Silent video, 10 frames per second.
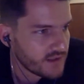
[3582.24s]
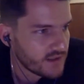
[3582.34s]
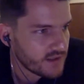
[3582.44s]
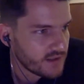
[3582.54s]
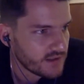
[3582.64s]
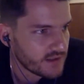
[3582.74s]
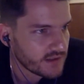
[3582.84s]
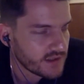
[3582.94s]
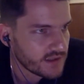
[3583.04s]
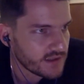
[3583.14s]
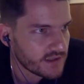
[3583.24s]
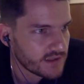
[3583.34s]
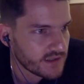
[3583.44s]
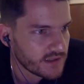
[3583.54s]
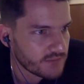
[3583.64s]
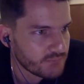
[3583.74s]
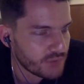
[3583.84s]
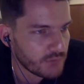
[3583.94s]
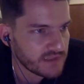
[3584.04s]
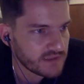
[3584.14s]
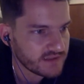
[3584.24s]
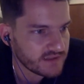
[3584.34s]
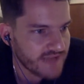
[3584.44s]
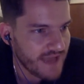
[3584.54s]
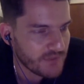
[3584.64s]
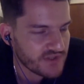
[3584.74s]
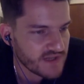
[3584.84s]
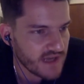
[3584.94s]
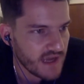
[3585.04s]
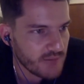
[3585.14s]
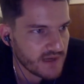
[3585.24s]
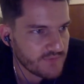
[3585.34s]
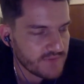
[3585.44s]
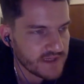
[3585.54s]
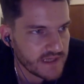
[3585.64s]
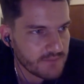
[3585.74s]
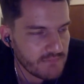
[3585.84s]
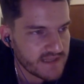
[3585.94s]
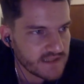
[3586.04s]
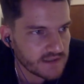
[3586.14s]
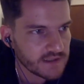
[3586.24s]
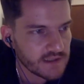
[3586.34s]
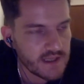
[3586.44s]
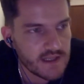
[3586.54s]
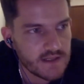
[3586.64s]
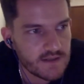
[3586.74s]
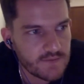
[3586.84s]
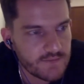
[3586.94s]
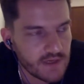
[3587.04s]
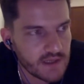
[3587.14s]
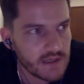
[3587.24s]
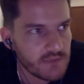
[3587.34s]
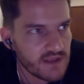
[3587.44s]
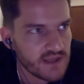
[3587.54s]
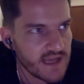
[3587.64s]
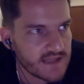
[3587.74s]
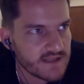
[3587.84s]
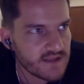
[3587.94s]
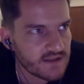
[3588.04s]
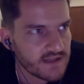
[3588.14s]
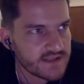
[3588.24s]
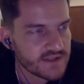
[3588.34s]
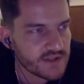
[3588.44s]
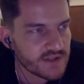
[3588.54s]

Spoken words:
he permanently damaged a guy by feeding him mescaline and fucking him in the ass in the desert